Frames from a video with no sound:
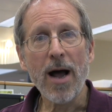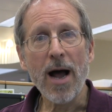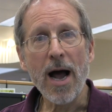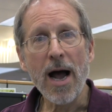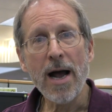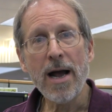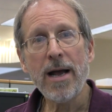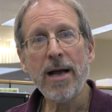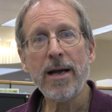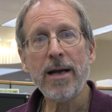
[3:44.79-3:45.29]

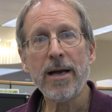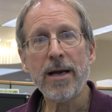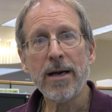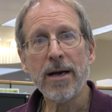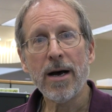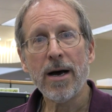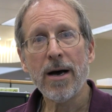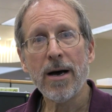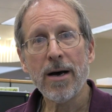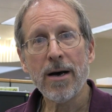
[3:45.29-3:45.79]
I
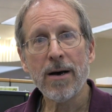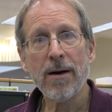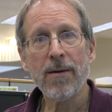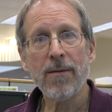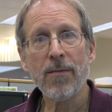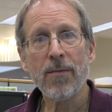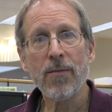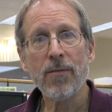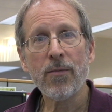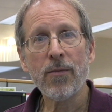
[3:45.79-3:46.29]

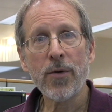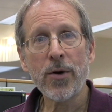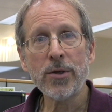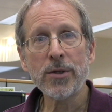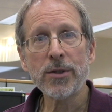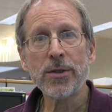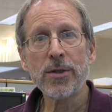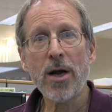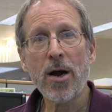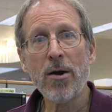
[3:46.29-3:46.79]

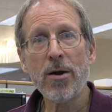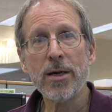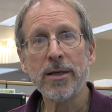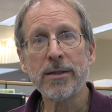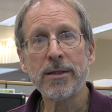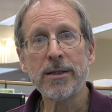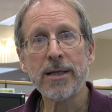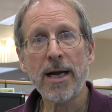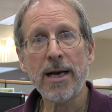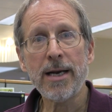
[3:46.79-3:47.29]
first started
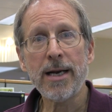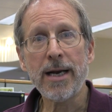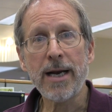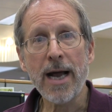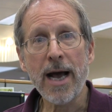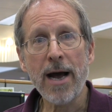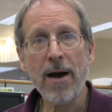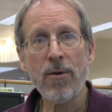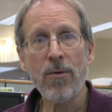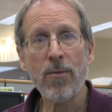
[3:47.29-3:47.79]
sending
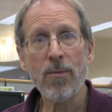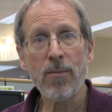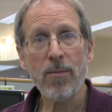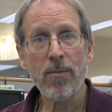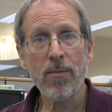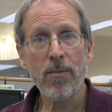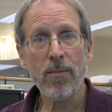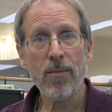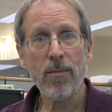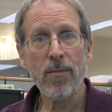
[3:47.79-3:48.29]
out
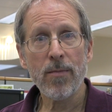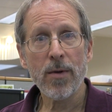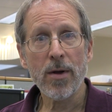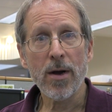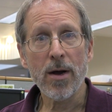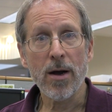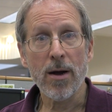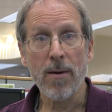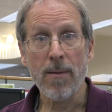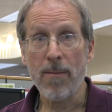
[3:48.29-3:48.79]

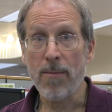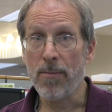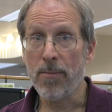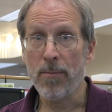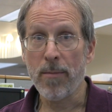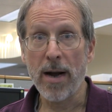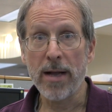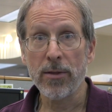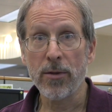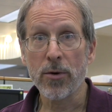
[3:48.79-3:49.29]

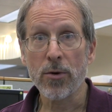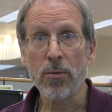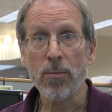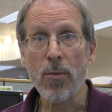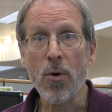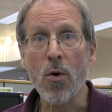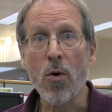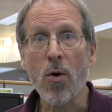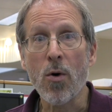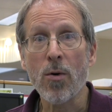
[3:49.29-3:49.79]
my little
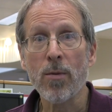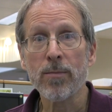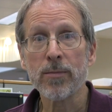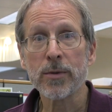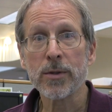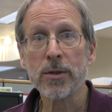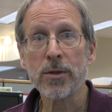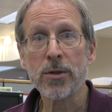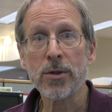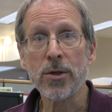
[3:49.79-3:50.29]

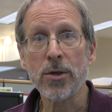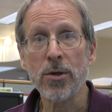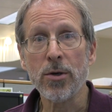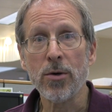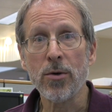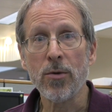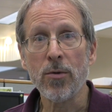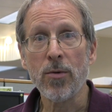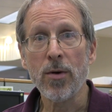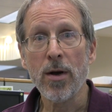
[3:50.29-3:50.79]
poems
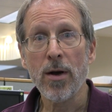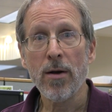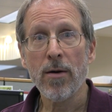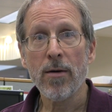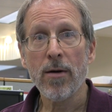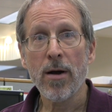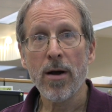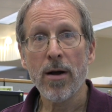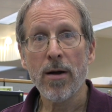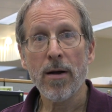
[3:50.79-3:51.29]
to
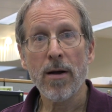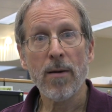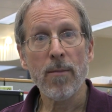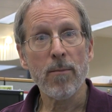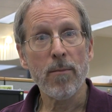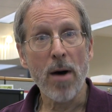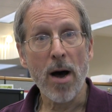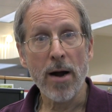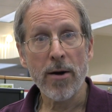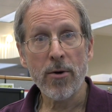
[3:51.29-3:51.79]

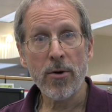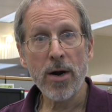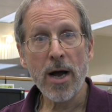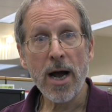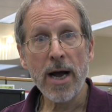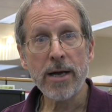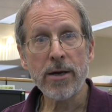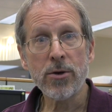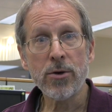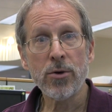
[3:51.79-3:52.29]
Modern
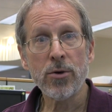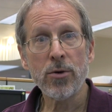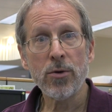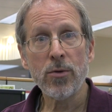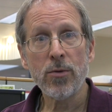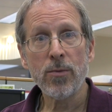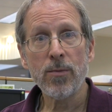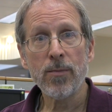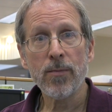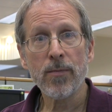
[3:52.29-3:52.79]

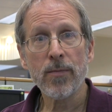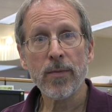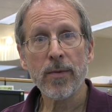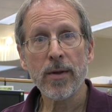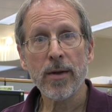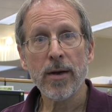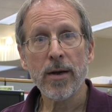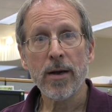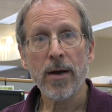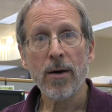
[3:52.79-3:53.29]
Haiku,
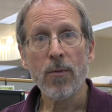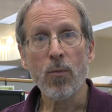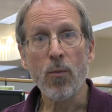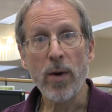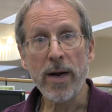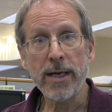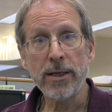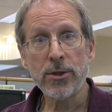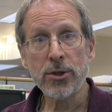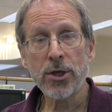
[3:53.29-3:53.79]

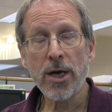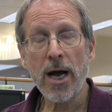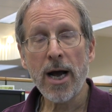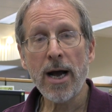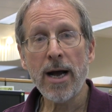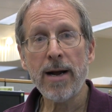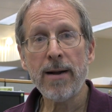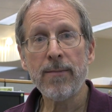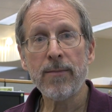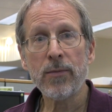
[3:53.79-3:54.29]
Wind
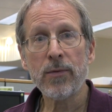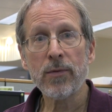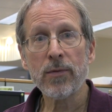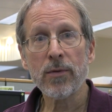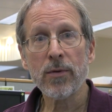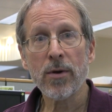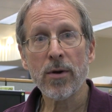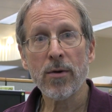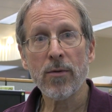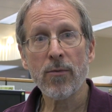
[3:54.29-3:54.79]
Chimes,
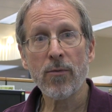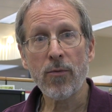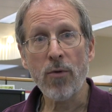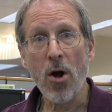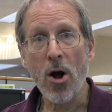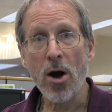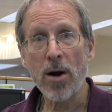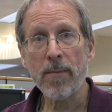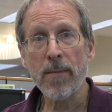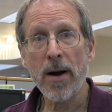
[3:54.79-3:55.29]

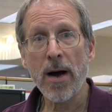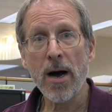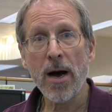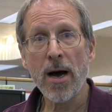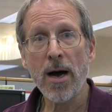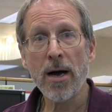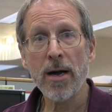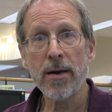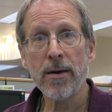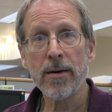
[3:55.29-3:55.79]
Frog
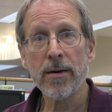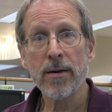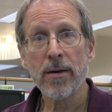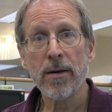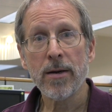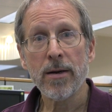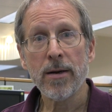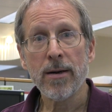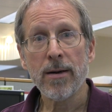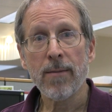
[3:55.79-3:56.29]
Pond,
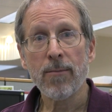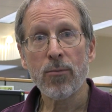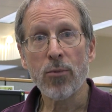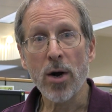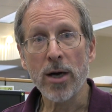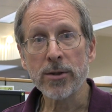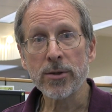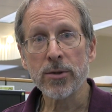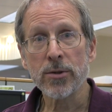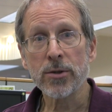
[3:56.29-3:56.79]

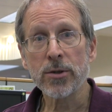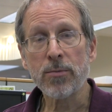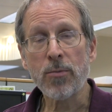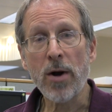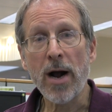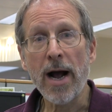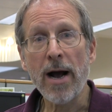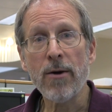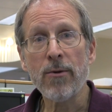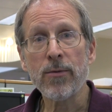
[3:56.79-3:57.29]
Brussels
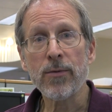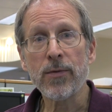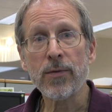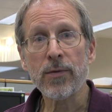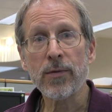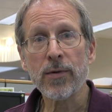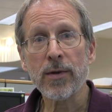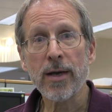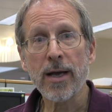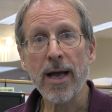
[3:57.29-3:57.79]

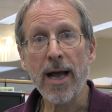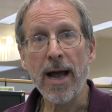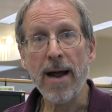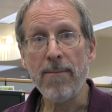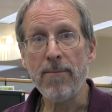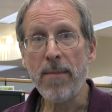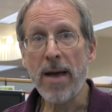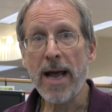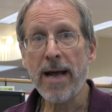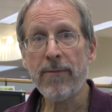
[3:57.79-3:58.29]
Sprouts,
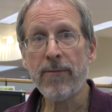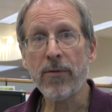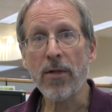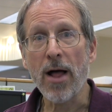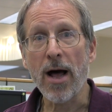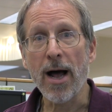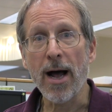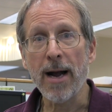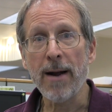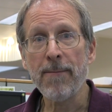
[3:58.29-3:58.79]
and
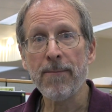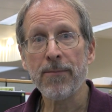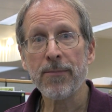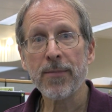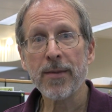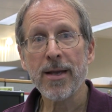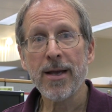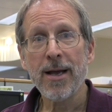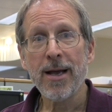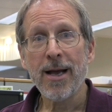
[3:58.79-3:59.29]
Mayfly.
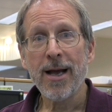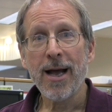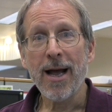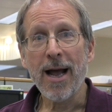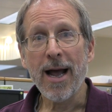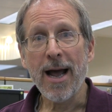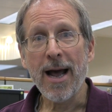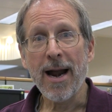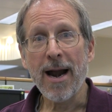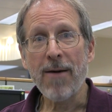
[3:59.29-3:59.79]

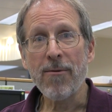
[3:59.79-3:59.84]
And I